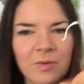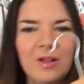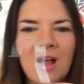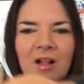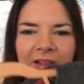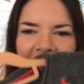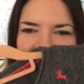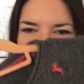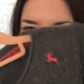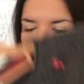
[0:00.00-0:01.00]
So I'll get
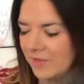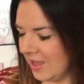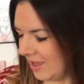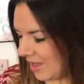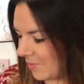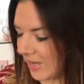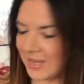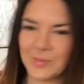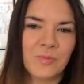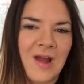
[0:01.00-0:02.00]
them off and
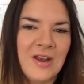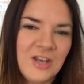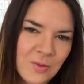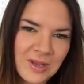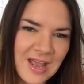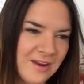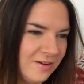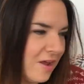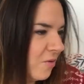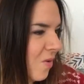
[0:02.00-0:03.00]
make it brand new
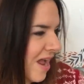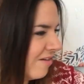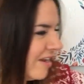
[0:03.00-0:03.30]
again and wear